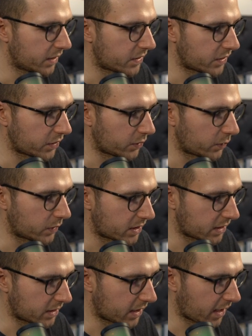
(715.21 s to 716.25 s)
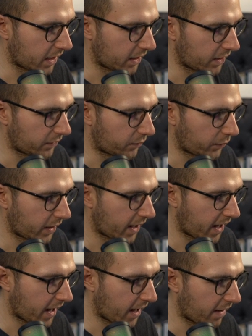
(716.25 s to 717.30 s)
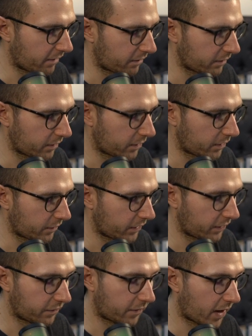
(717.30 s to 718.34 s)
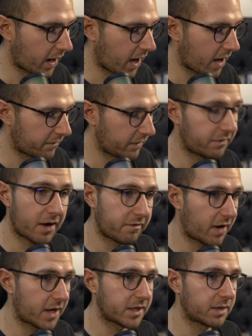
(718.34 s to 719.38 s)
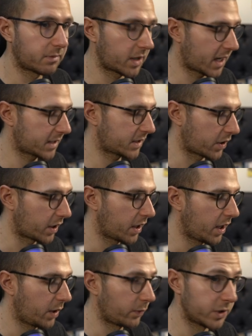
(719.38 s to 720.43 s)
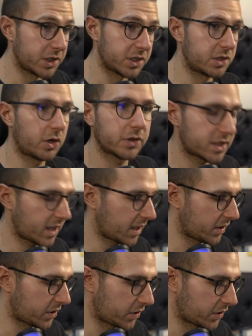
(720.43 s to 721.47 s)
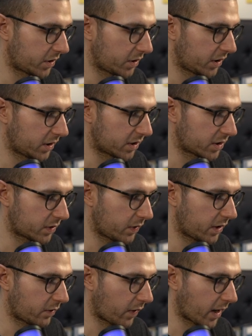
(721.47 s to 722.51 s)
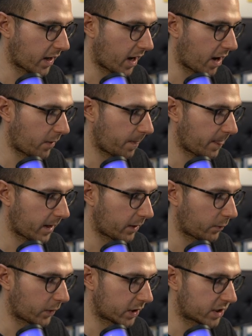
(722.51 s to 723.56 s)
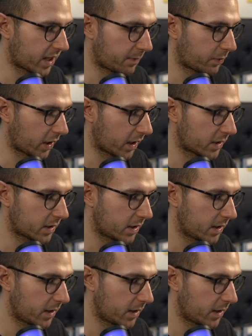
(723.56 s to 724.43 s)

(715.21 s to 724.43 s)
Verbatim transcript: so you will see that if we have the, far, the five item cluster which is not centered in the screen right now and we tap on it